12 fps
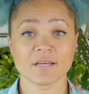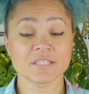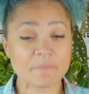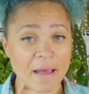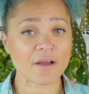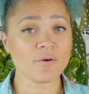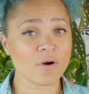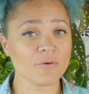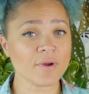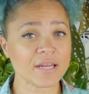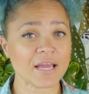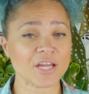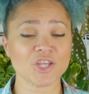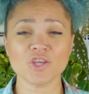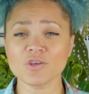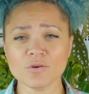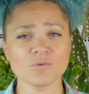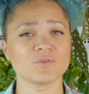Tobacco already had
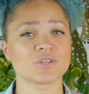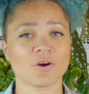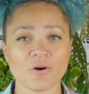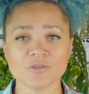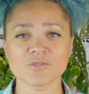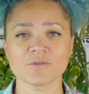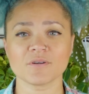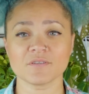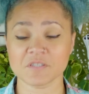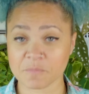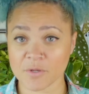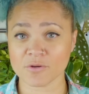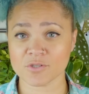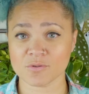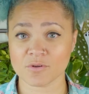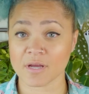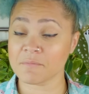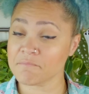huge cultural,
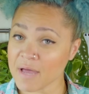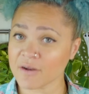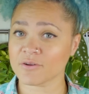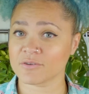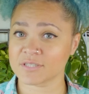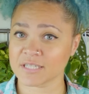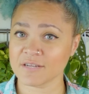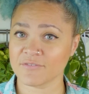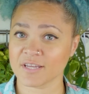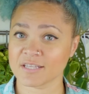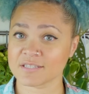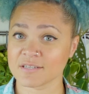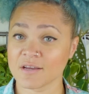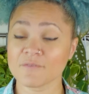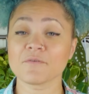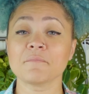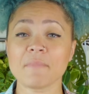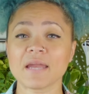spiritual, and medical significance
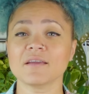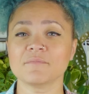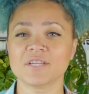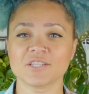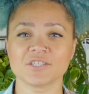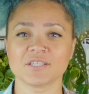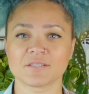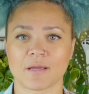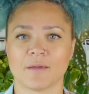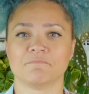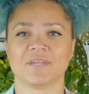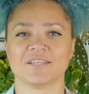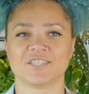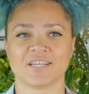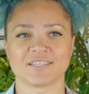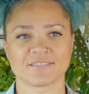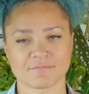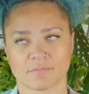for many indigenous, indigenous,